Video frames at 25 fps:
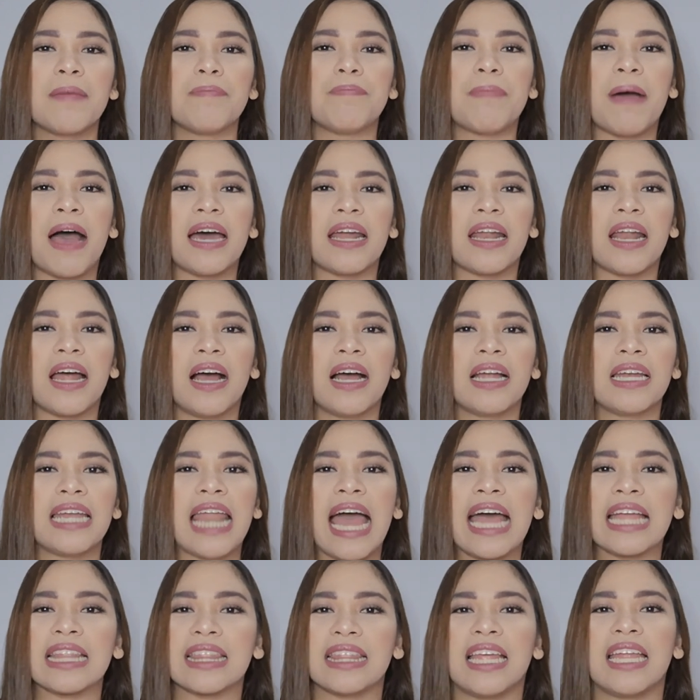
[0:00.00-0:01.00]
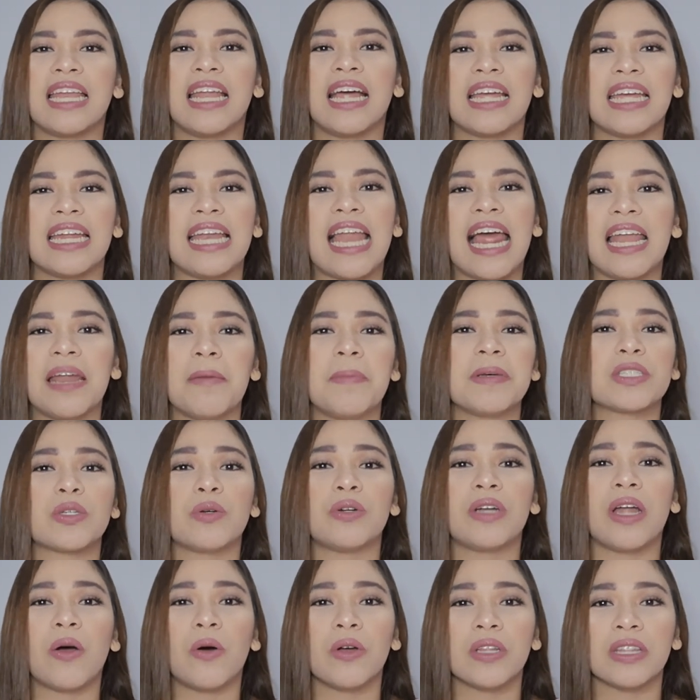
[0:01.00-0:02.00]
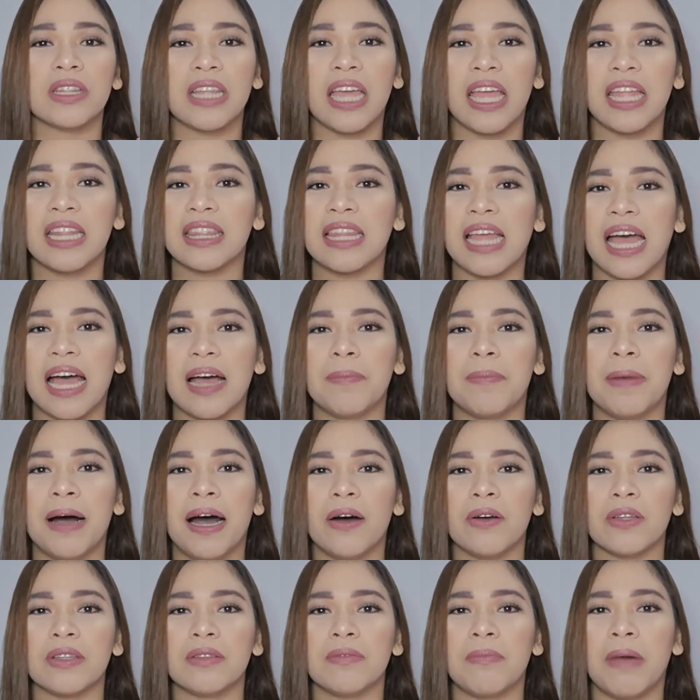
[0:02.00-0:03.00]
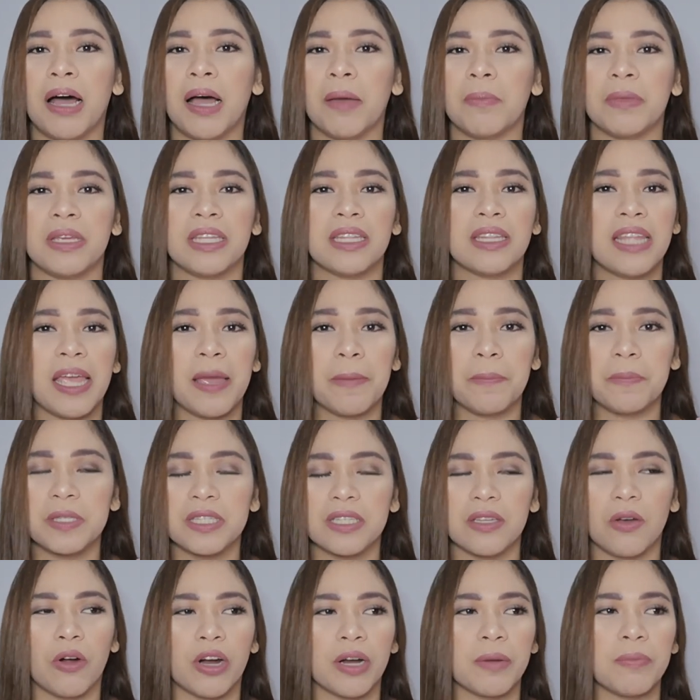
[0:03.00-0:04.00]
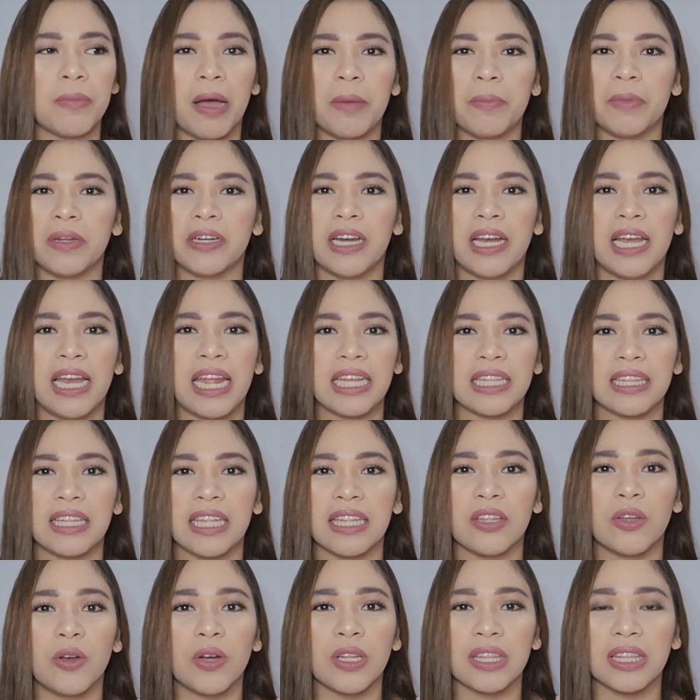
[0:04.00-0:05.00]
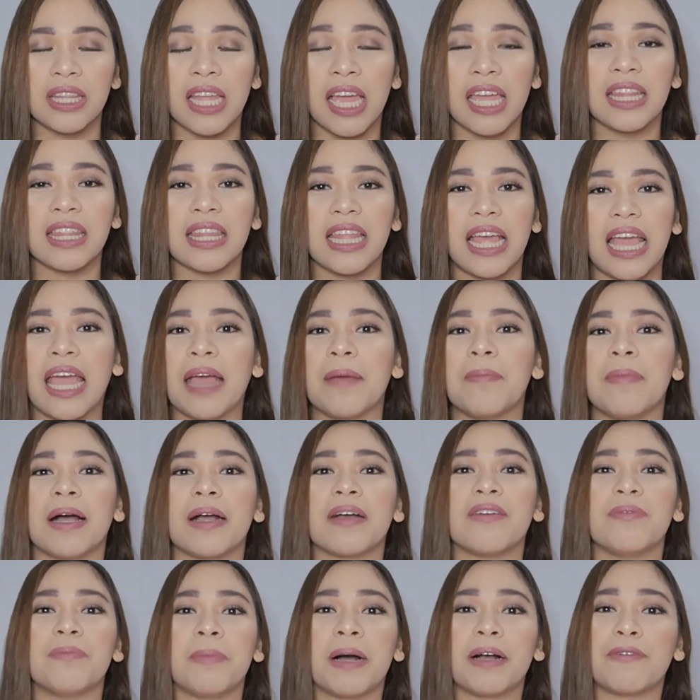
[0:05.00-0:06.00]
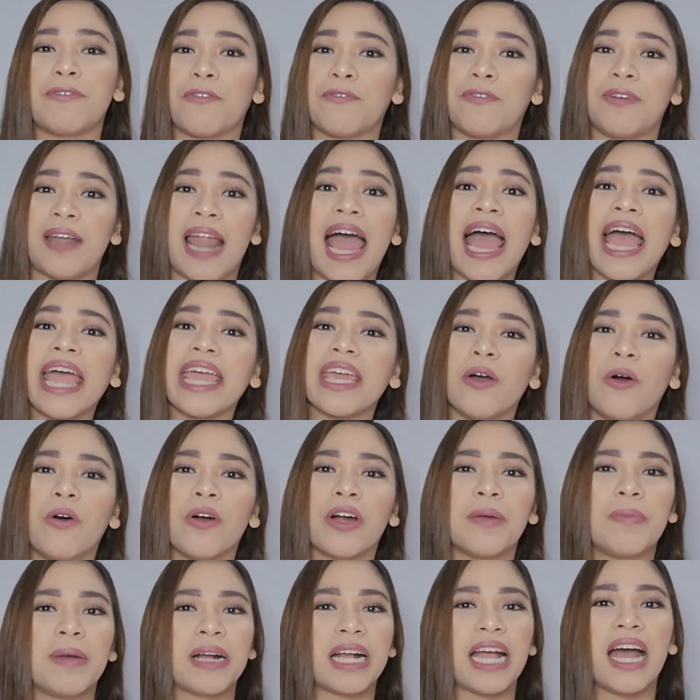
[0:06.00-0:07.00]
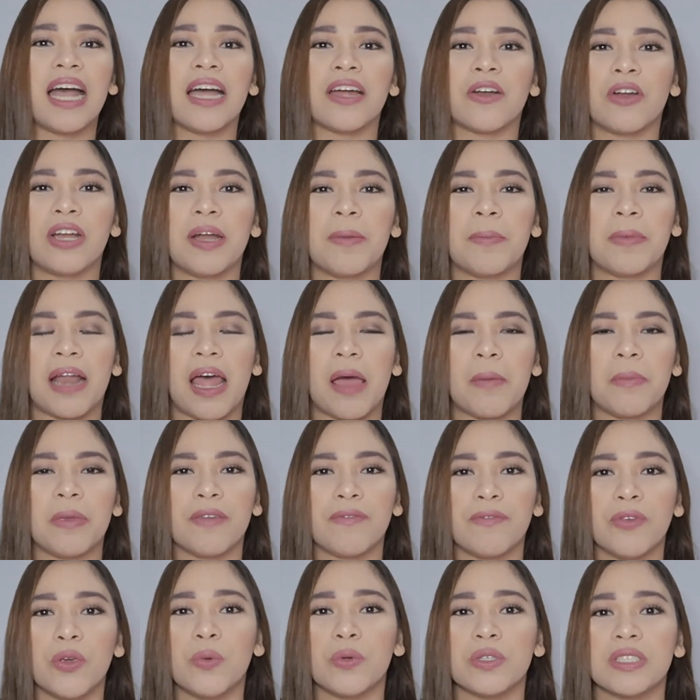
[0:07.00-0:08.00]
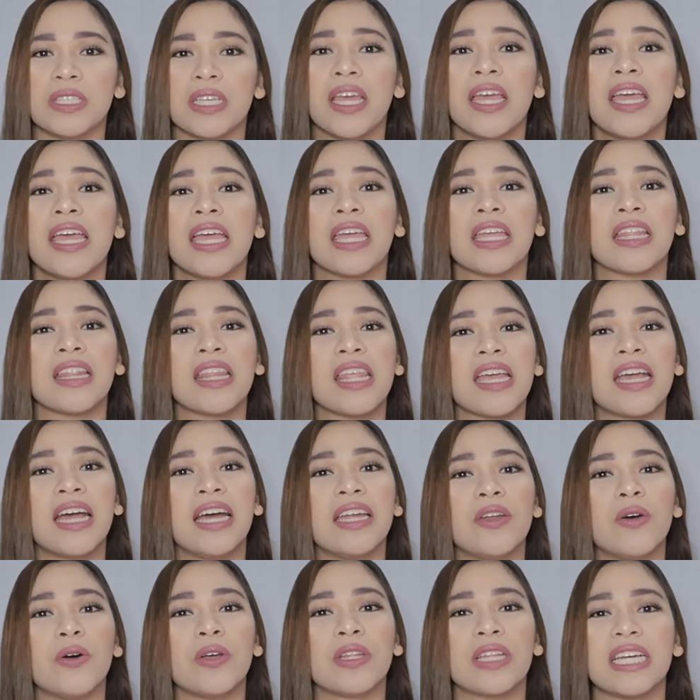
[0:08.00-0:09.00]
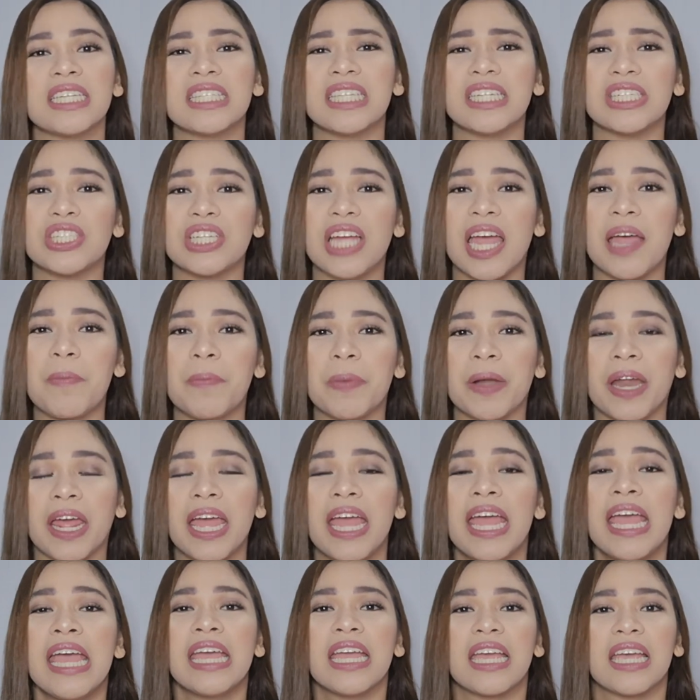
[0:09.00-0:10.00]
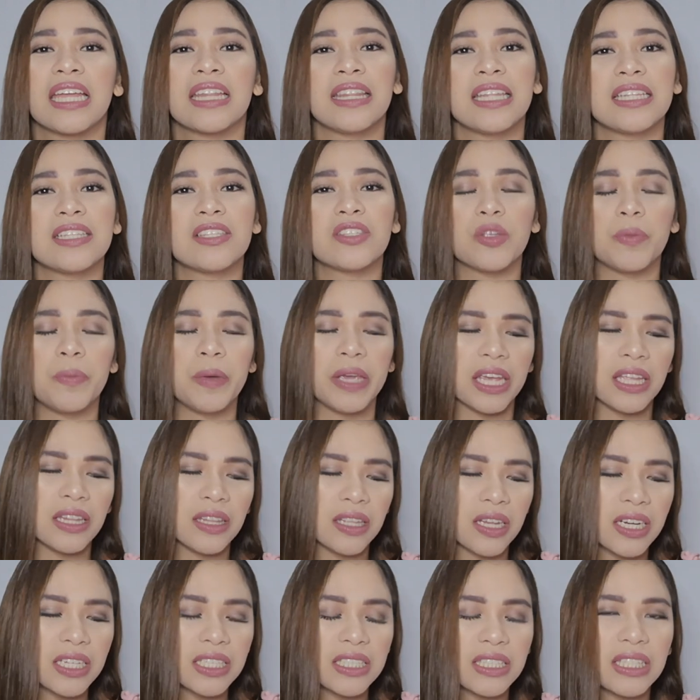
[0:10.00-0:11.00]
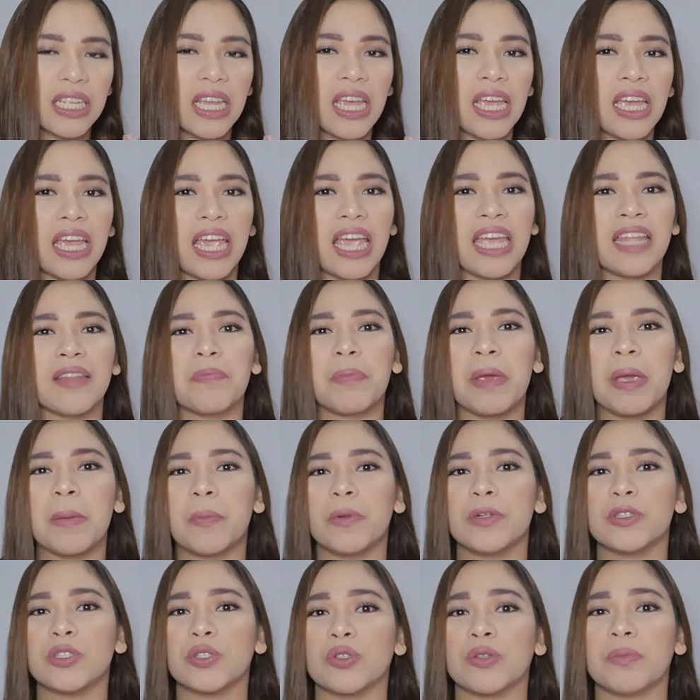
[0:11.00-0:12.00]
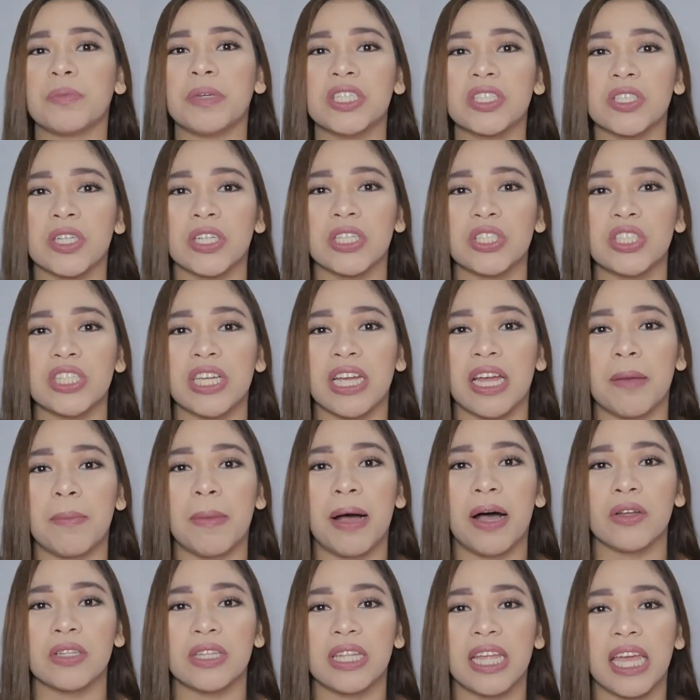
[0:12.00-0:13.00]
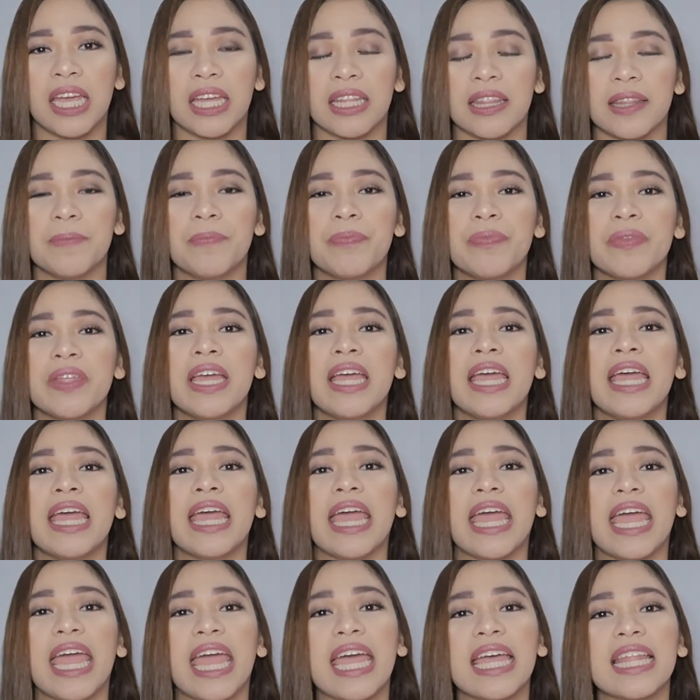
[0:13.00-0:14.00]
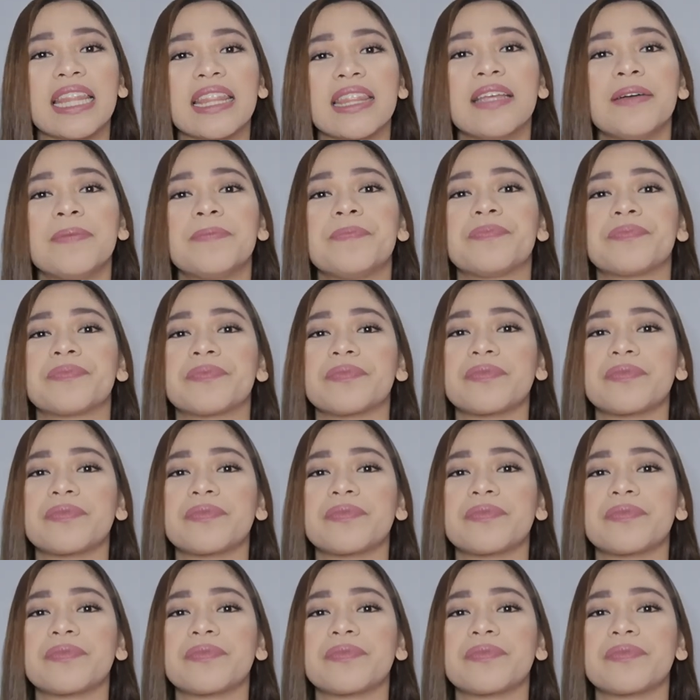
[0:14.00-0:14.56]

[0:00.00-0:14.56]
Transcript: parang lahat na nang ilalabas ko na content na about mommy tips or mommy-related content, eh, magfa-fly or magkakaroon ng maraming views. Hindi ganun. Kasi syempre, it needs to be interesting and people should be searching about it. And